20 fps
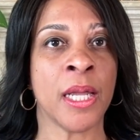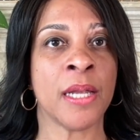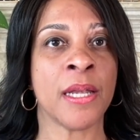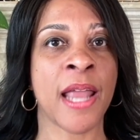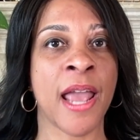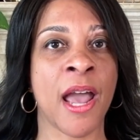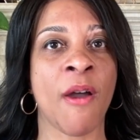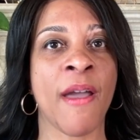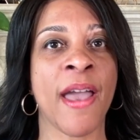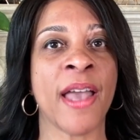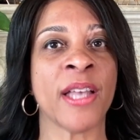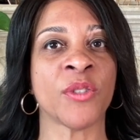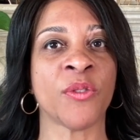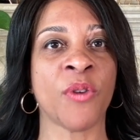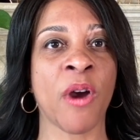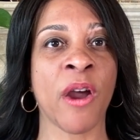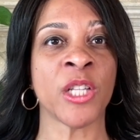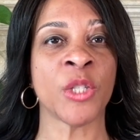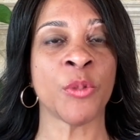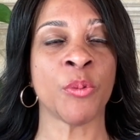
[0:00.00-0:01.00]
Now, as
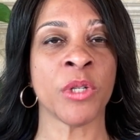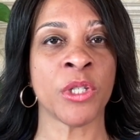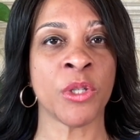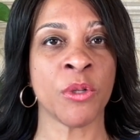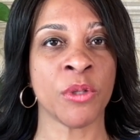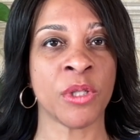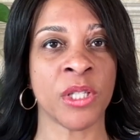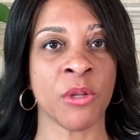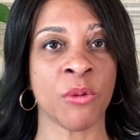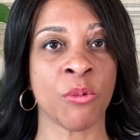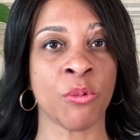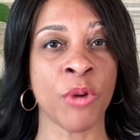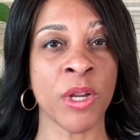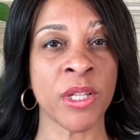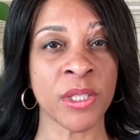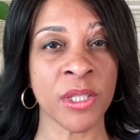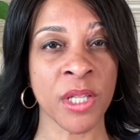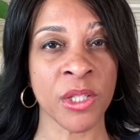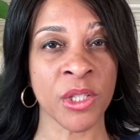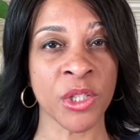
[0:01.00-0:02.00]
far as reducing
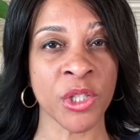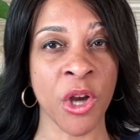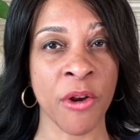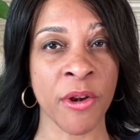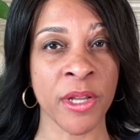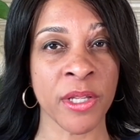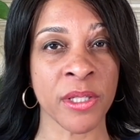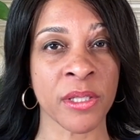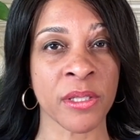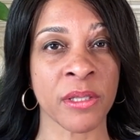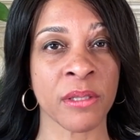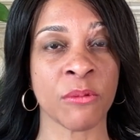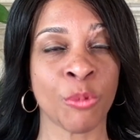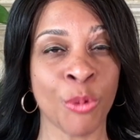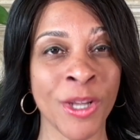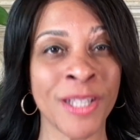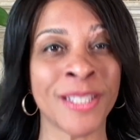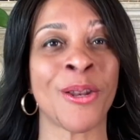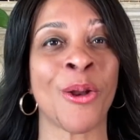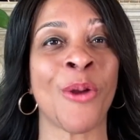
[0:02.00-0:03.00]
wrist
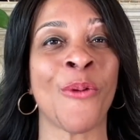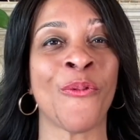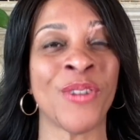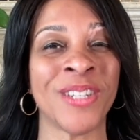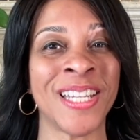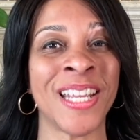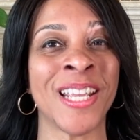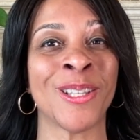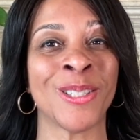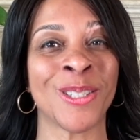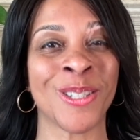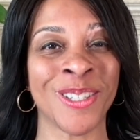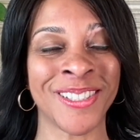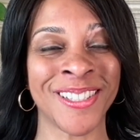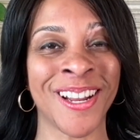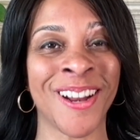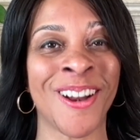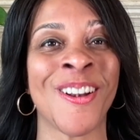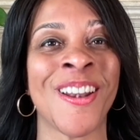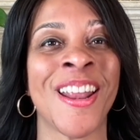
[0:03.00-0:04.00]
fatigue is
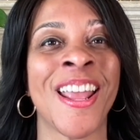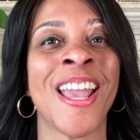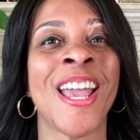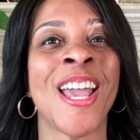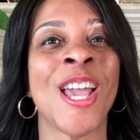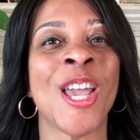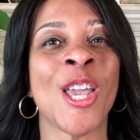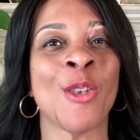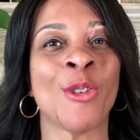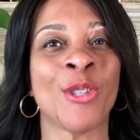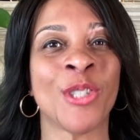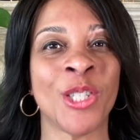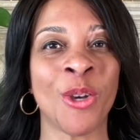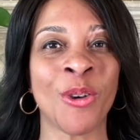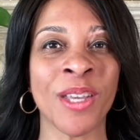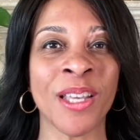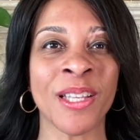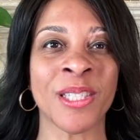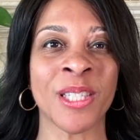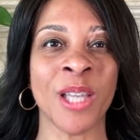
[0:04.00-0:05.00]
concerned, you
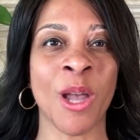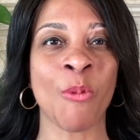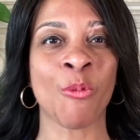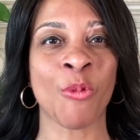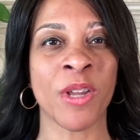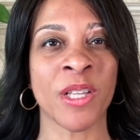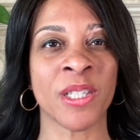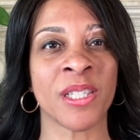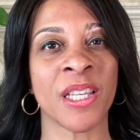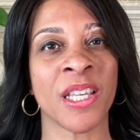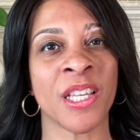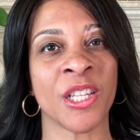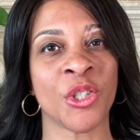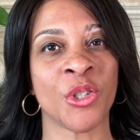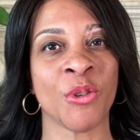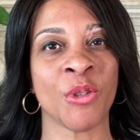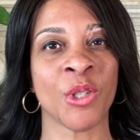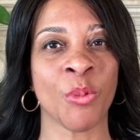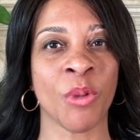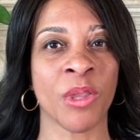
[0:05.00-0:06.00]
still get some wrist
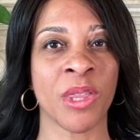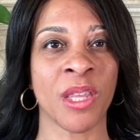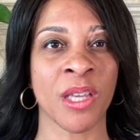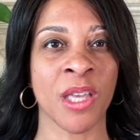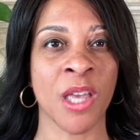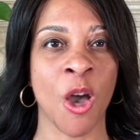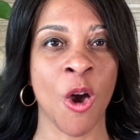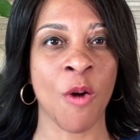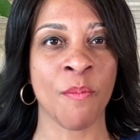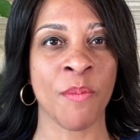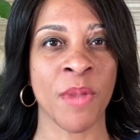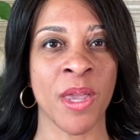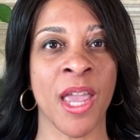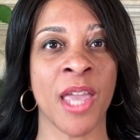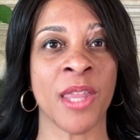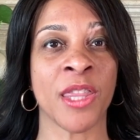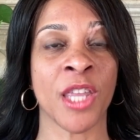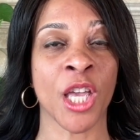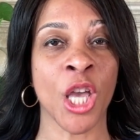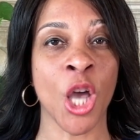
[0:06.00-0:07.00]
issues with the Go Me
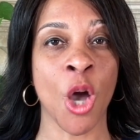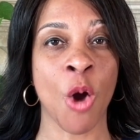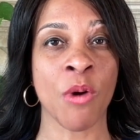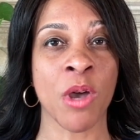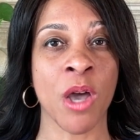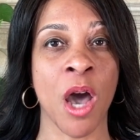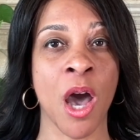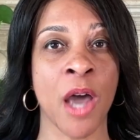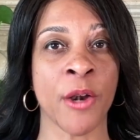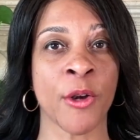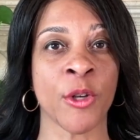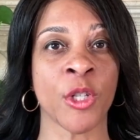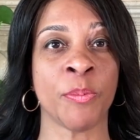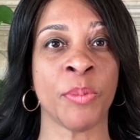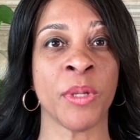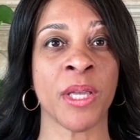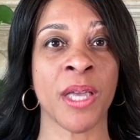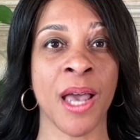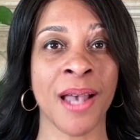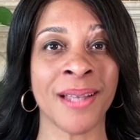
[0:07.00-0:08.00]
and the Go cutters
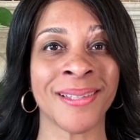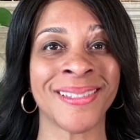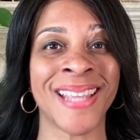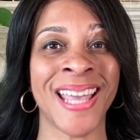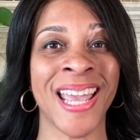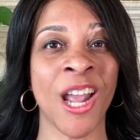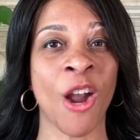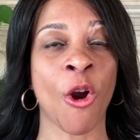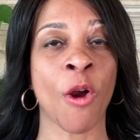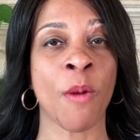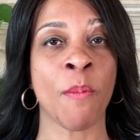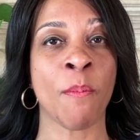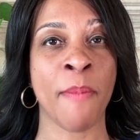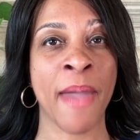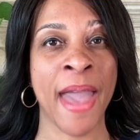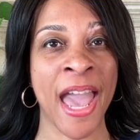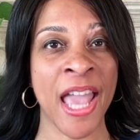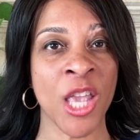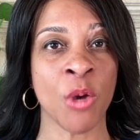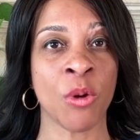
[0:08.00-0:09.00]
because they are
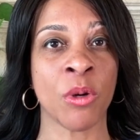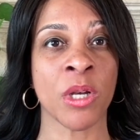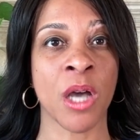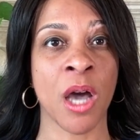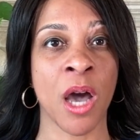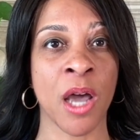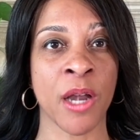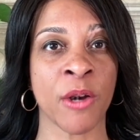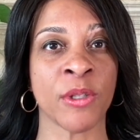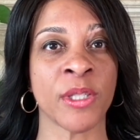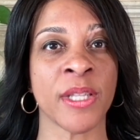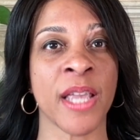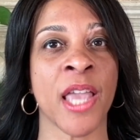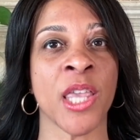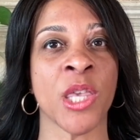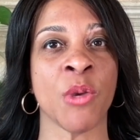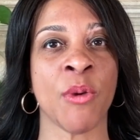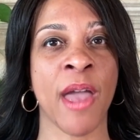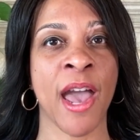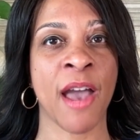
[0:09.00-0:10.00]
manual cutters
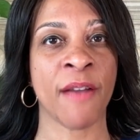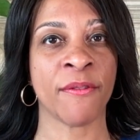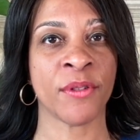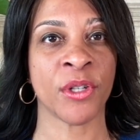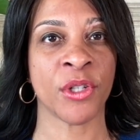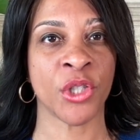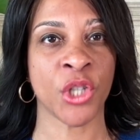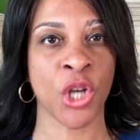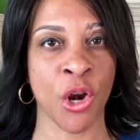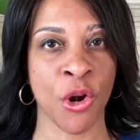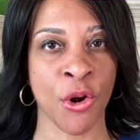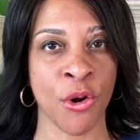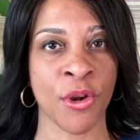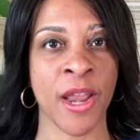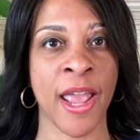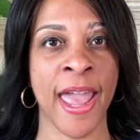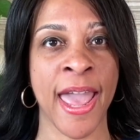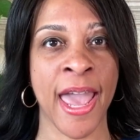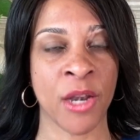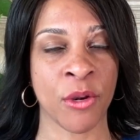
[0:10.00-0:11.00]
and you have to turn
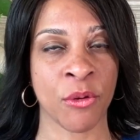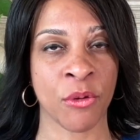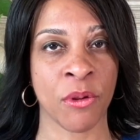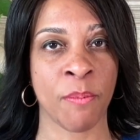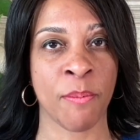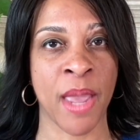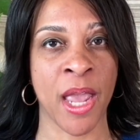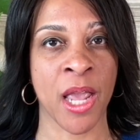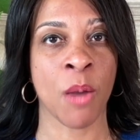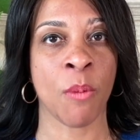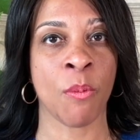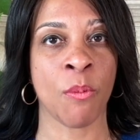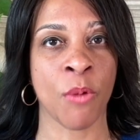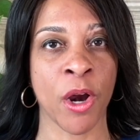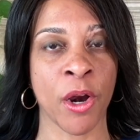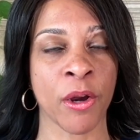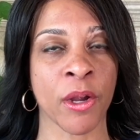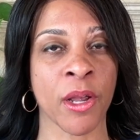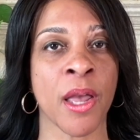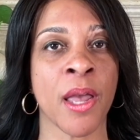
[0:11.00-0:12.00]
the handle to make them
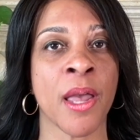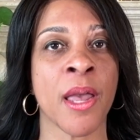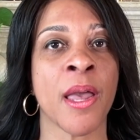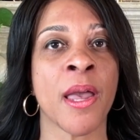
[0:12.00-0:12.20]
work.